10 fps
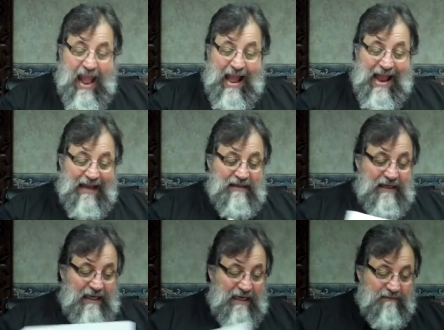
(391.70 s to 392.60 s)
and
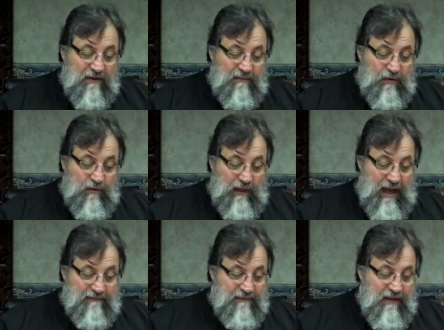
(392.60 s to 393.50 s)
give them the new
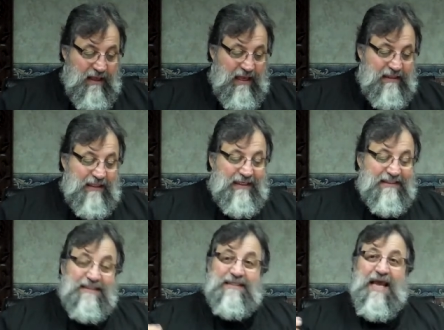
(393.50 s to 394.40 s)
life. The
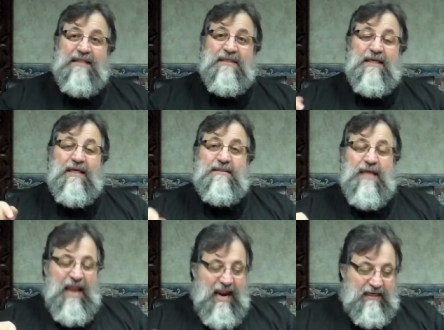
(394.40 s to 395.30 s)
descent into
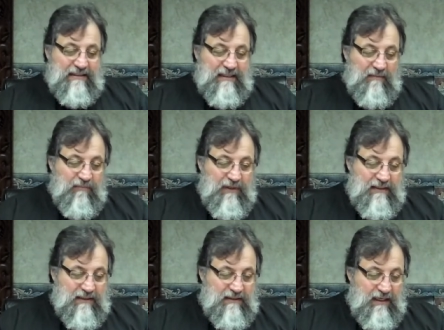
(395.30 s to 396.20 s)
Hades
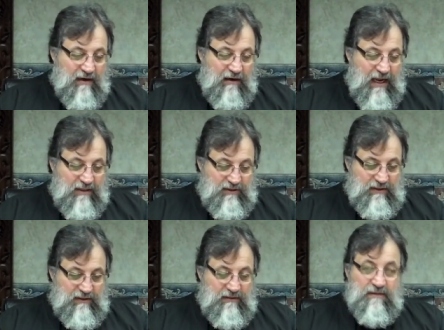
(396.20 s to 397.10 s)
completes his incarnation
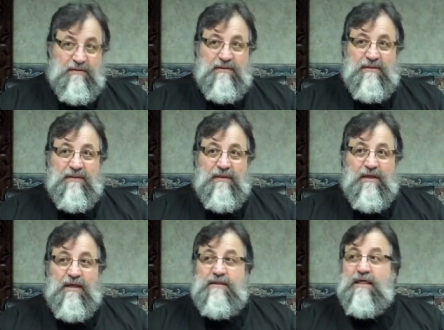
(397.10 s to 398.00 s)

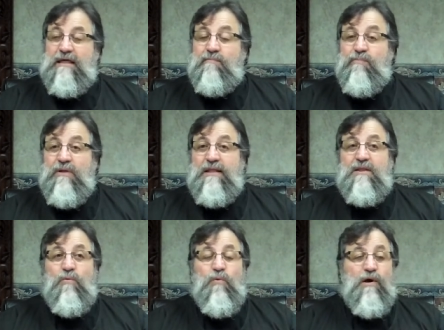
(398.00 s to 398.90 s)
to complete
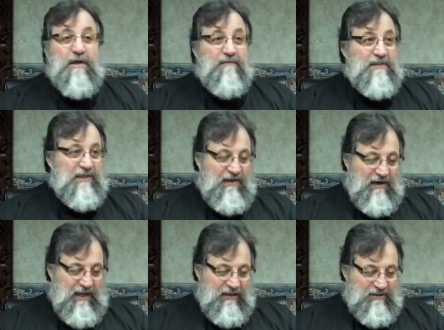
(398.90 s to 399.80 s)
the work of his
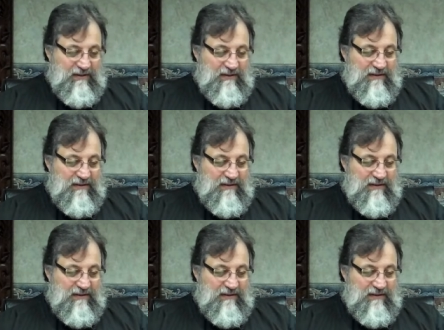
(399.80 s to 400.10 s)
incarnation,